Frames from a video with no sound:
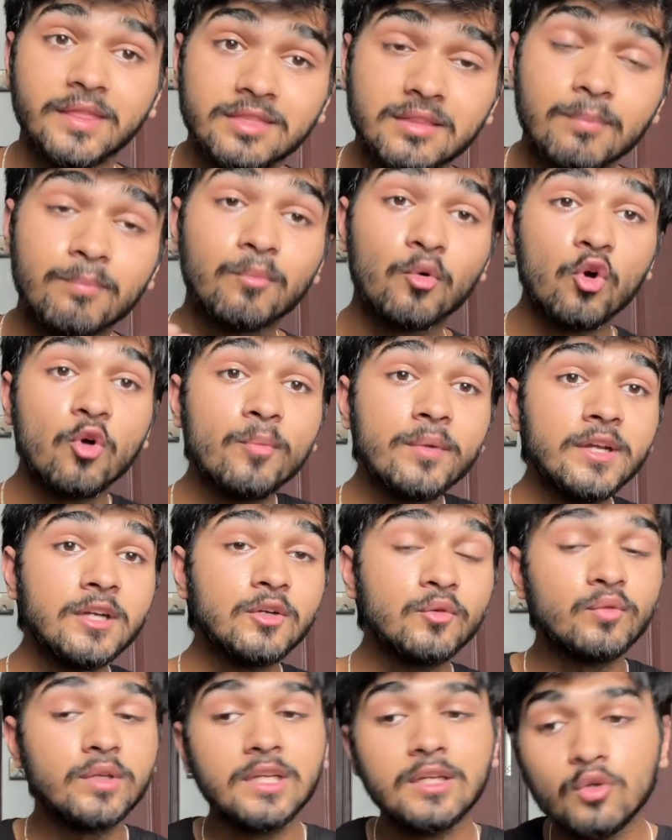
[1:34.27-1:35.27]
the
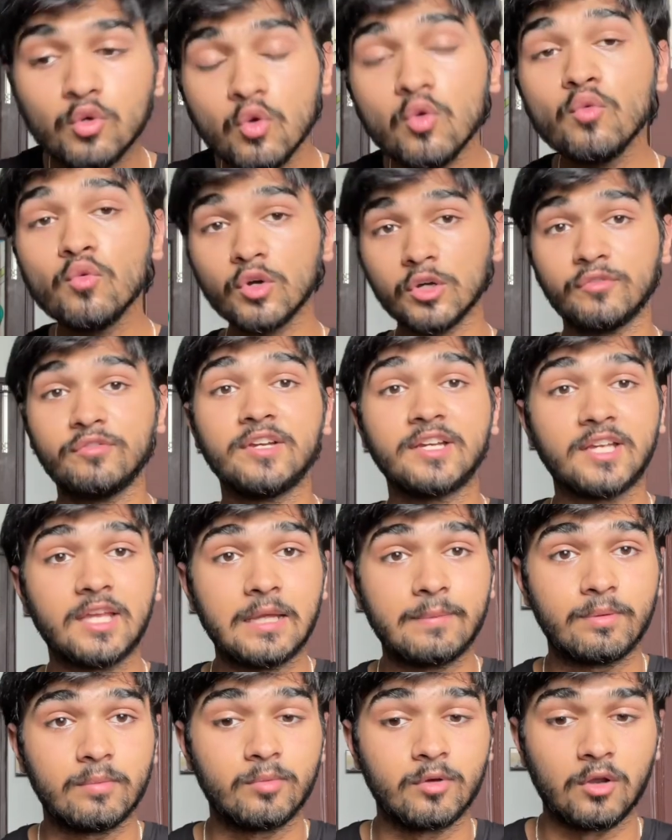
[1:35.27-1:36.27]
moment we know what we are
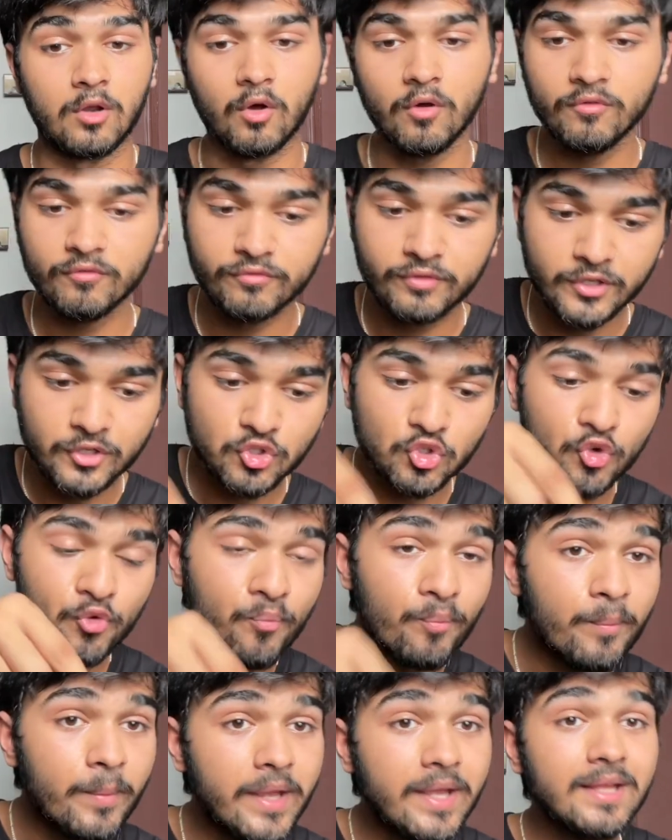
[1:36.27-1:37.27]
capable of, we should
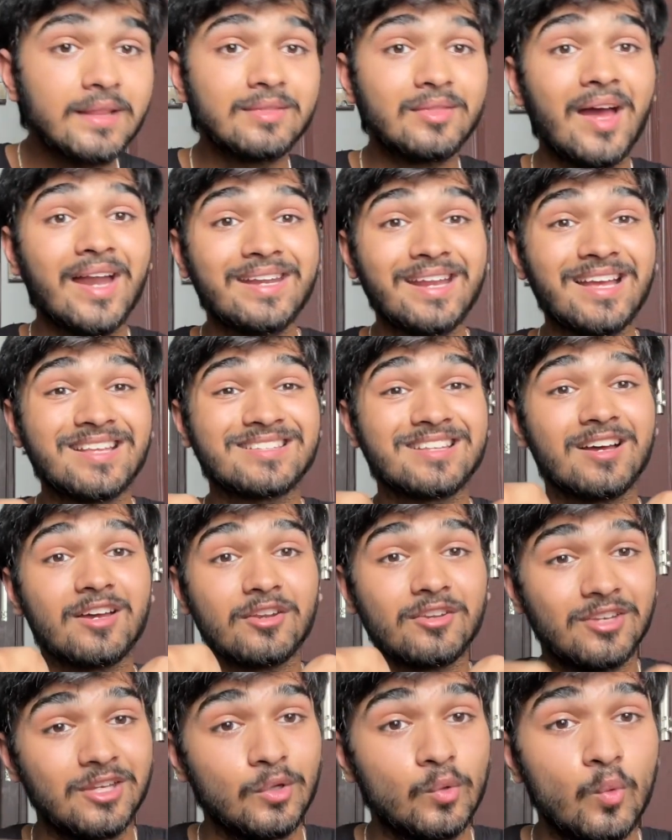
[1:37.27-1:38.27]
make that as
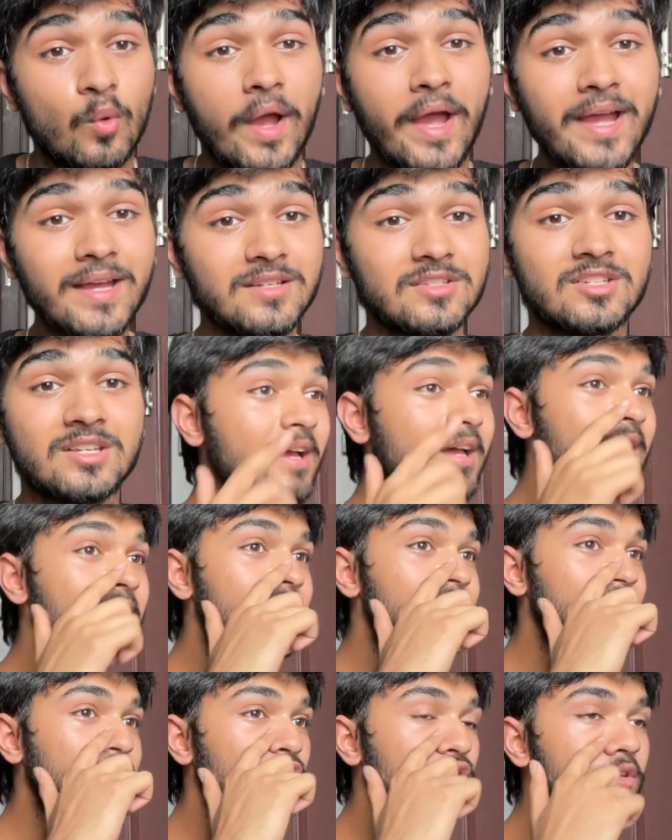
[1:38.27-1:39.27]
our new edge
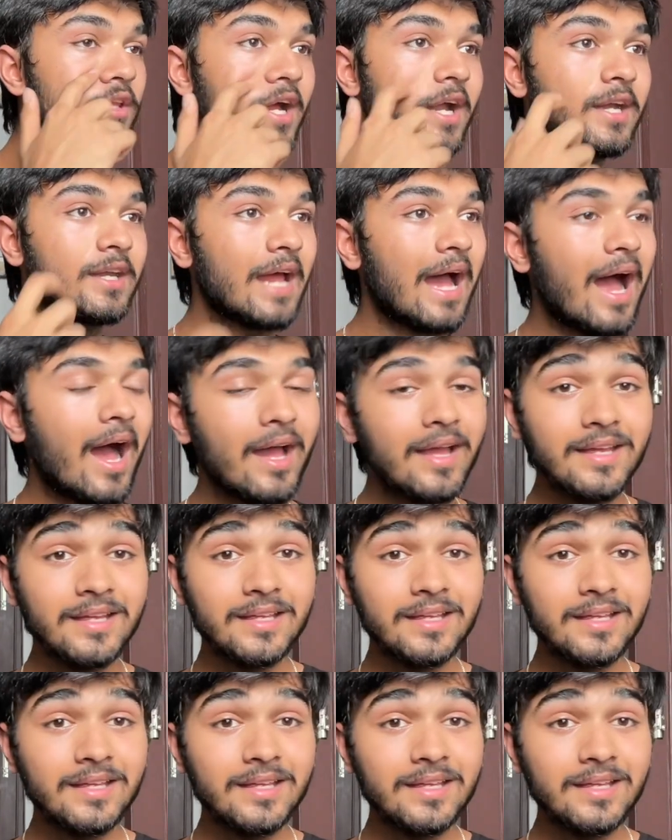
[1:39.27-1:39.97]
so that I